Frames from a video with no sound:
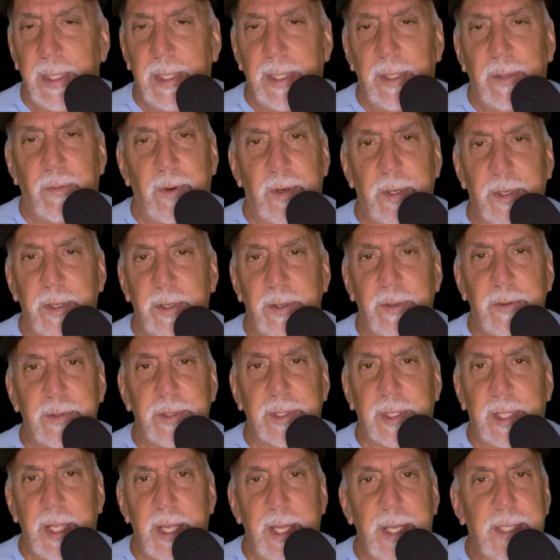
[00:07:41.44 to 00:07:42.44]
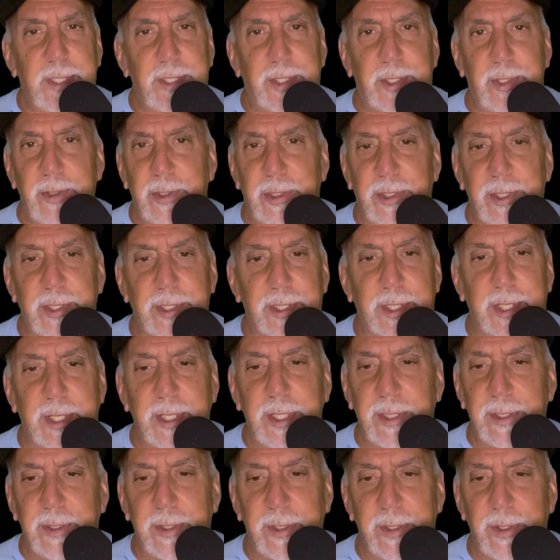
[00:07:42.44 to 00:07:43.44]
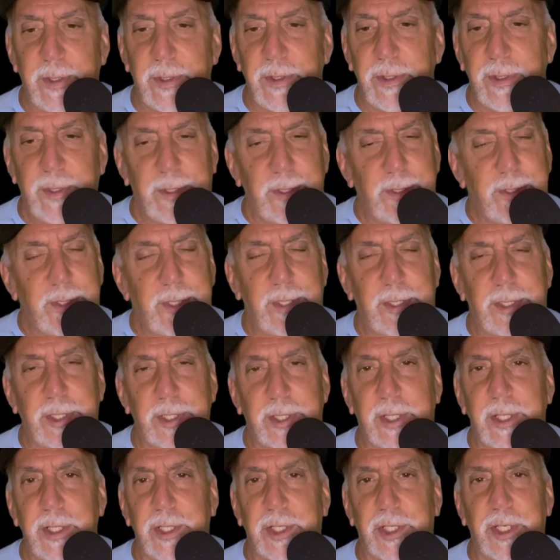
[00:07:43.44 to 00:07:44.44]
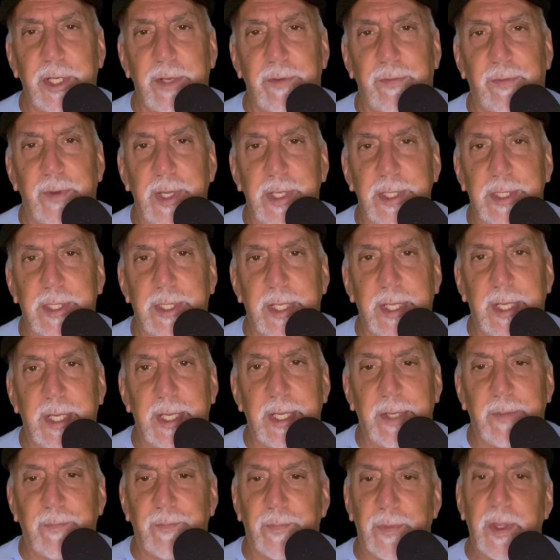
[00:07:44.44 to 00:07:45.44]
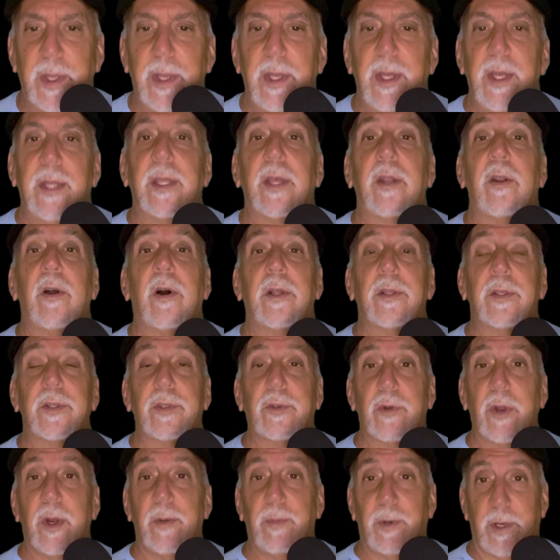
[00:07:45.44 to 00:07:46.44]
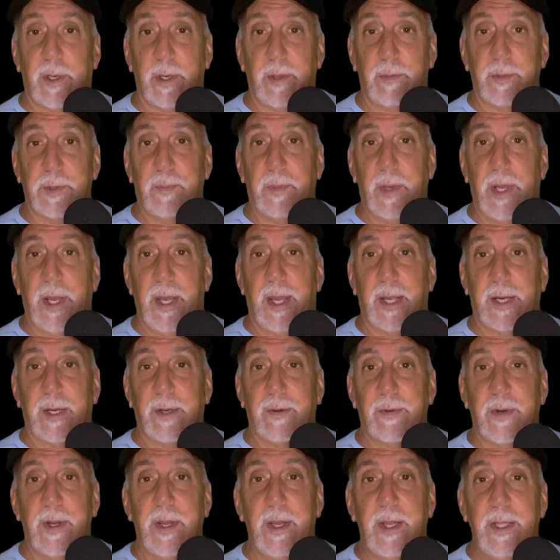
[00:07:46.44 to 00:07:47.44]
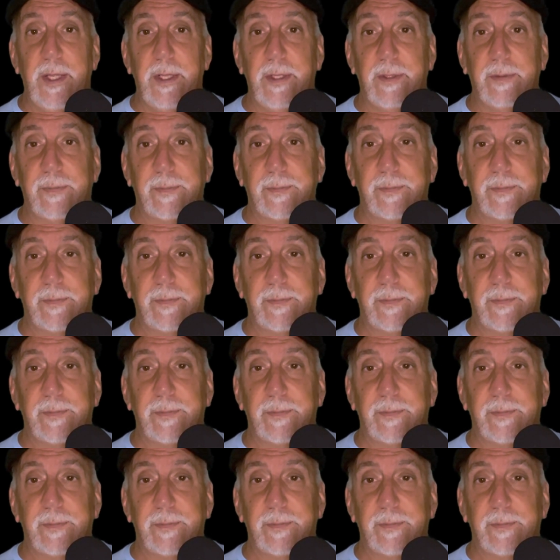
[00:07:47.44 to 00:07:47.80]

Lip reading: one of those days you just get shit-faced again, and all the trouble comes back, right?